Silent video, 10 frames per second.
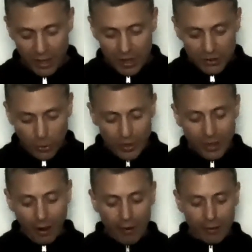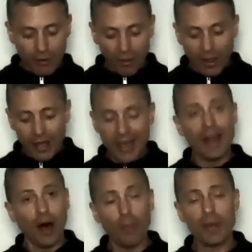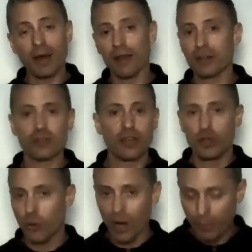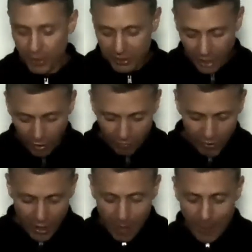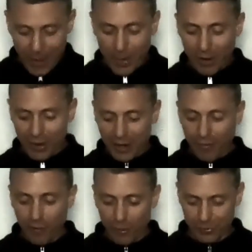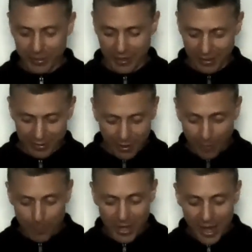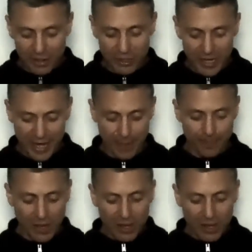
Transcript: So in the article, "In Helping Others, You Help Yourself," by Marian Fogelson, a PhD,